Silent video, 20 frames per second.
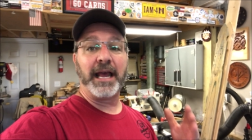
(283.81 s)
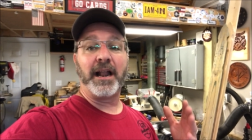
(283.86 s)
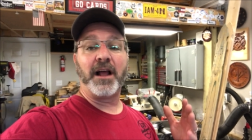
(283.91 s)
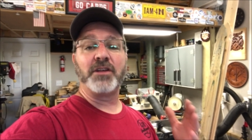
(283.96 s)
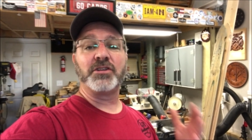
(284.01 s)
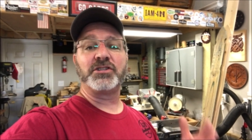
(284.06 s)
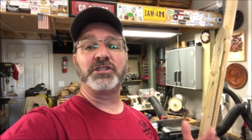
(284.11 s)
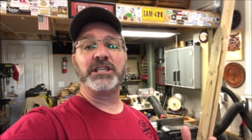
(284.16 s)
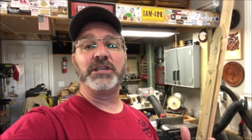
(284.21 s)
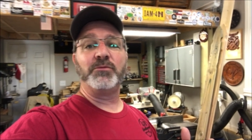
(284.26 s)
and
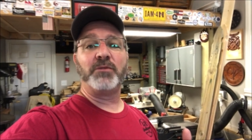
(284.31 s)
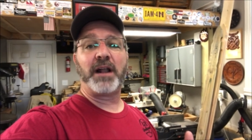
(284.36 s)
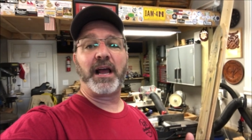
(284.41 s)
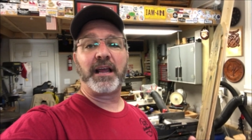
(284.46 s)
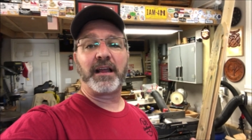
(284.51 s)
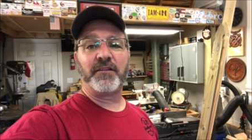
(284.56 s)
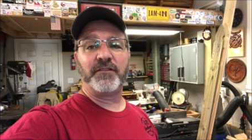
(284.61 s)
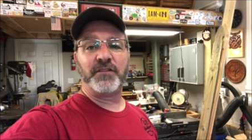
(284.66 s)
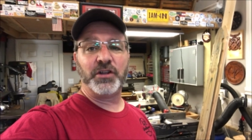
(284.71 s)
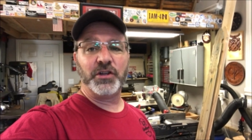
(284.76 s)
I'll see what
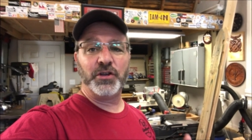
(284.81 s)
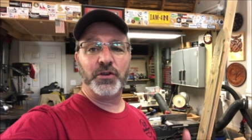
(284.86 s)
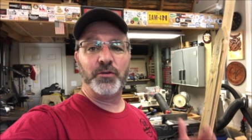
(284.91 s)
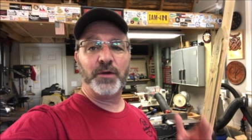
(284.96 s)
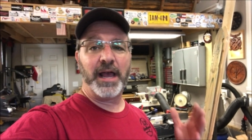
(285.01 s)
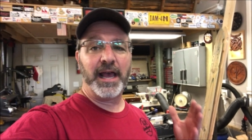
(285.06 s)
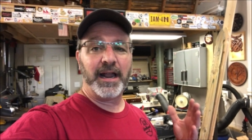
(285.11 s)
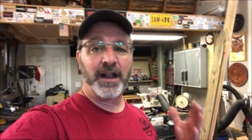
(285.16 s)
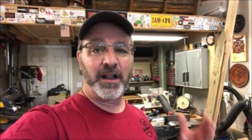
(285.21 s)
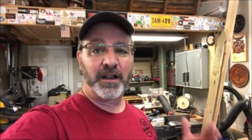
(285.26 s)
I can
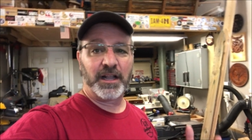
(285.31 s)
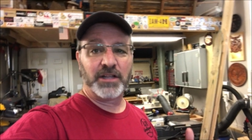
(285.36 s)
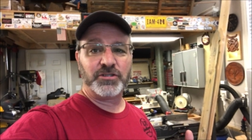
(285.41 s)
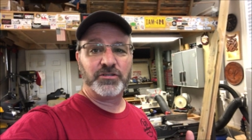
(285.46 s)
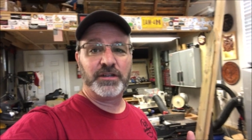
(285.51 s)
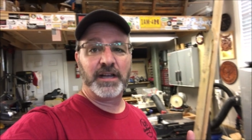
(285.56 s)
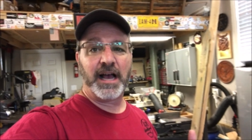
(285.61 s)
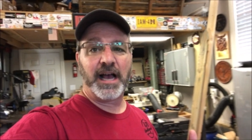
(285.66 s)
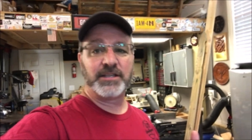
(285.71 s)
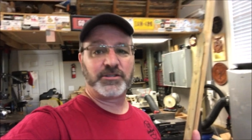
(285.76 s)
do, and I'll
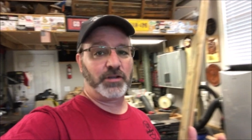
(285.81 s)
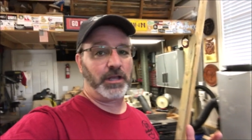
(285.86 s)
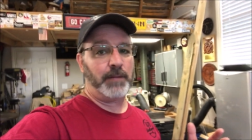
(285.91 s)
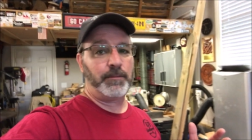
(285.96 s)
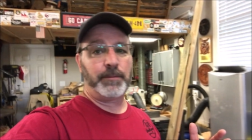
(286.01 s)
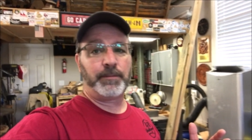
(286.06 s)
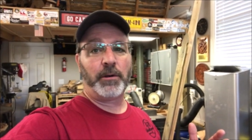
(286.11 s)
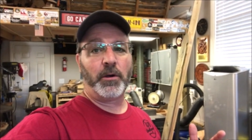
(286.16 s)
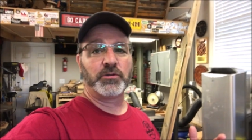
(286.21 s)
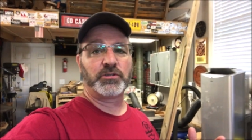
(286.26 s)
let you guys, I'll
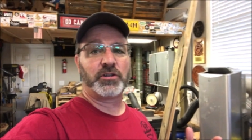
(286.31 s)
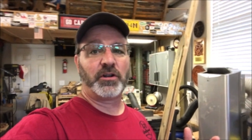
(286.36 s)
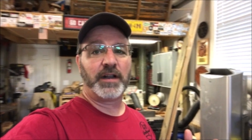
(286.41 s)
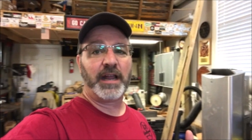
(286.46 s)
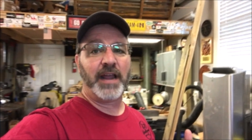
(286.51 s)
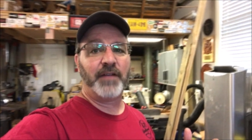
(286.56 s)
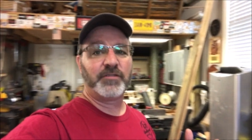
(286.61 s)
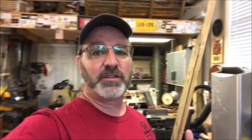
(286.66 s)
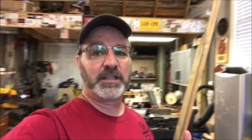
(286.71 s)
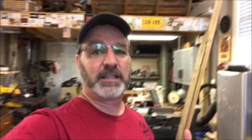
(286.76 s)
keep you posted
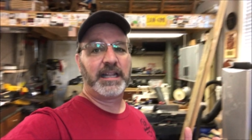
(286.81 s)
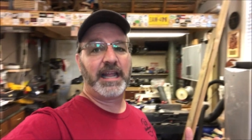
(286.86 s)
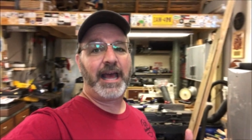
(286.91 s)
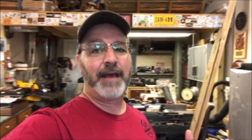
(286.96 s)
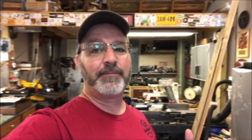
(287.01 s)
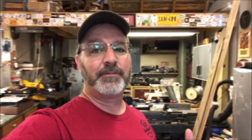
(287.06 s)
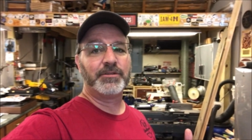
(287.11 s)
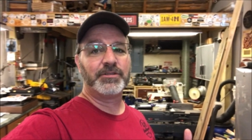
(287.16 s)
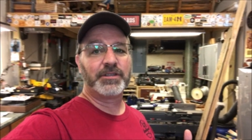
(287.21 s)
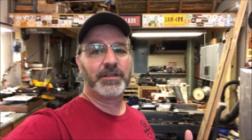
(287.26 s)
on everything that
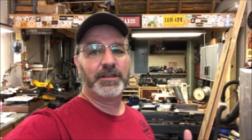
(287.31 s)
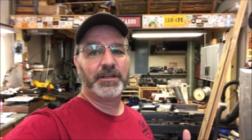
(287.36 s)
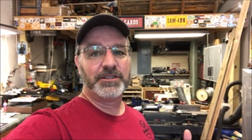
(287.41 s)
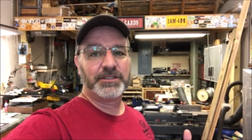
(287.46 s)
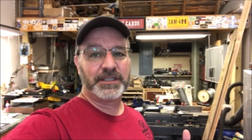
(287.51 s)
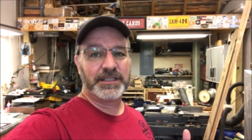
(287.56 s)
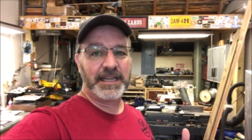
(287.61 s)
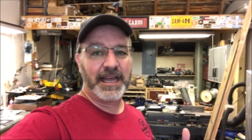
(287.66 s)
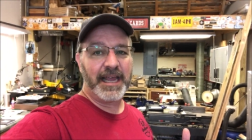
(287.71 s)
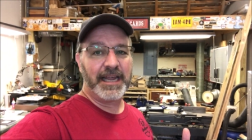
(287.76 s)
happens
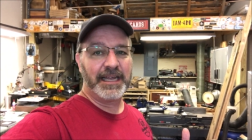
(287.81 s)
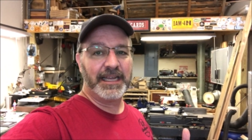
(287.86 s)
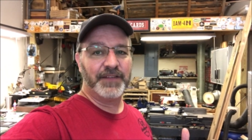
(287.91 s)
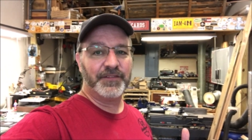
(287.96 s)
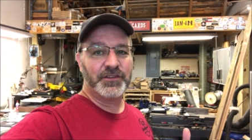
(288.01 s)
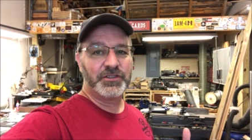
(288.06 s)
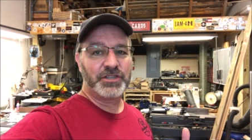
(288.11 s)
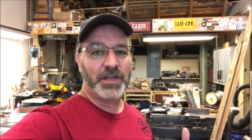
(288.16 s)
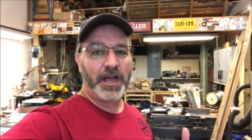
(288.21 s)
today in the